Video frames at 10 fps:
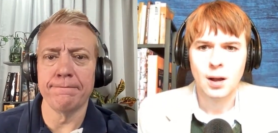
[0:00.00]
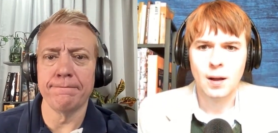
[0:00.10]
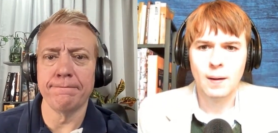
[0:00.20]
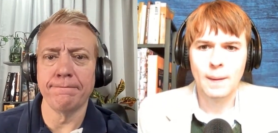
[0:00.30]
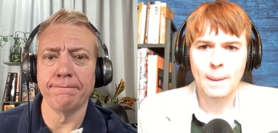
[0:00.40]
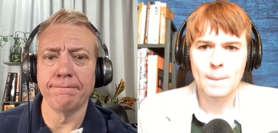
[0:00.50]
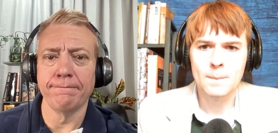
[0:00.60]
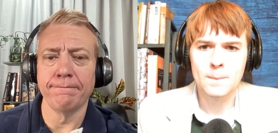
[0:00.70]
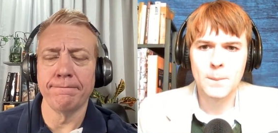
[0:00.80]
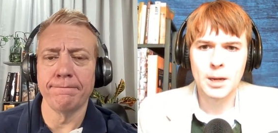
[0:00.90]

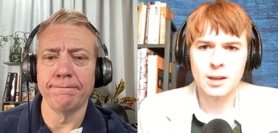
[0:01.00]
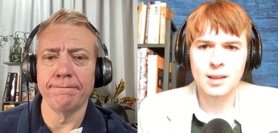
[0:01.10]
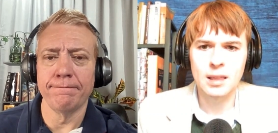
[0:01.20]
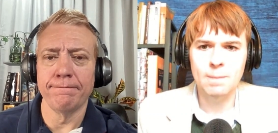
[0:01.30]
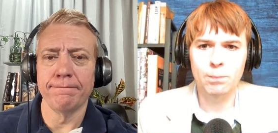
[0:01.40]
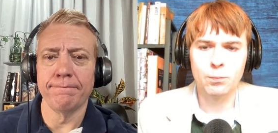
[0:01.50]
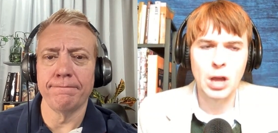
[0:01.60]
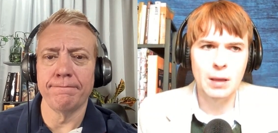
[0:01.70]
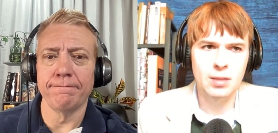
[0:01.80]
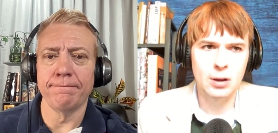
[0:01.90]
Speaker 1: Because I think
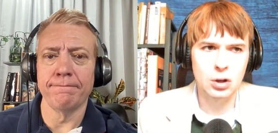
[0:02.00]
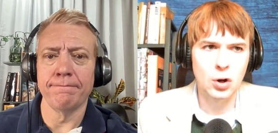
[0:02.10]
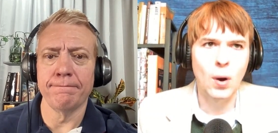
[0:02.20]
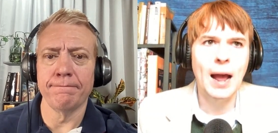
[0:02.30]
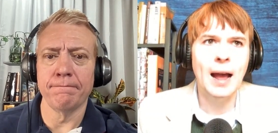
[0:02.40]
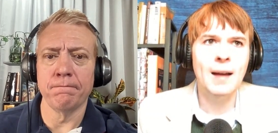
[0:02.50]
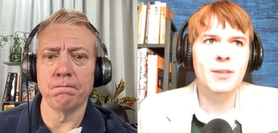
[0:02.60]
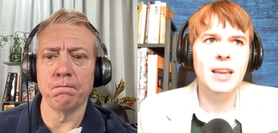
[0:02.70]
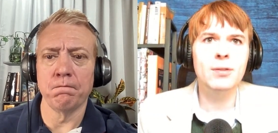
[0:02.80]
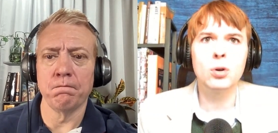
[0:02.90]
that you don't
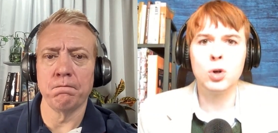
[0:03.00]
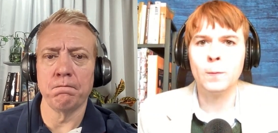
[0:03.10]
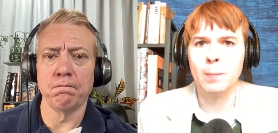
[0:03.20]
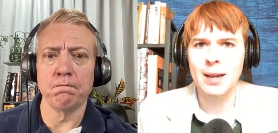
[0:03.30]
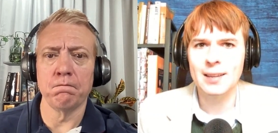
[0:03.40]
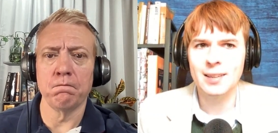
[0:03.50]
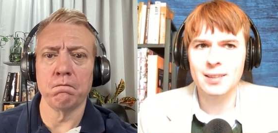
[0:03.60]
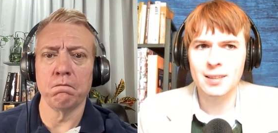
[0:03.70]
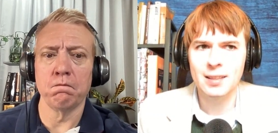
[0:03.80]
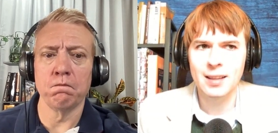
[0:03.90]
have, even though Cooper Mays
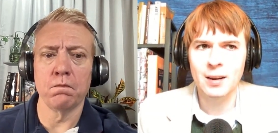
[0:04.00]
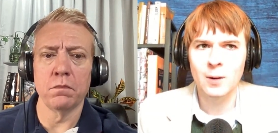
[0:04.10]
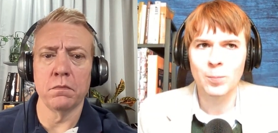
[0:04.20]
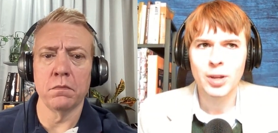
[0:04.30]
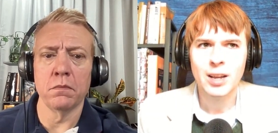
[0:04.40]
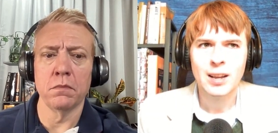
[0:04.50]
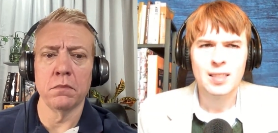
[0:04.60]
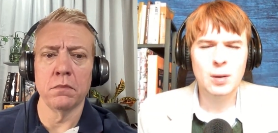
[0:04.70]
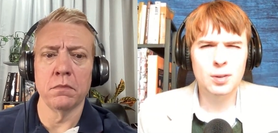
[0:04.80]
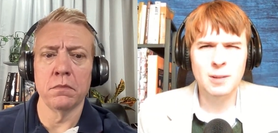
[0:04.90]
isn't there,
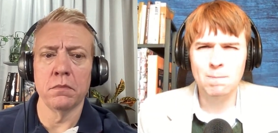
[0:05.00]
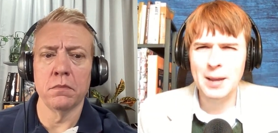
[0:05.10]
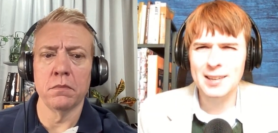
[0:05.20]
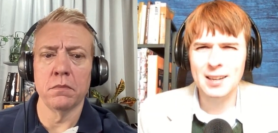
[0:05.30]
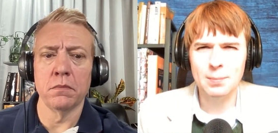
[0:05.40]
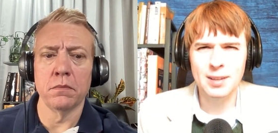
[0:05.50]
there were some basic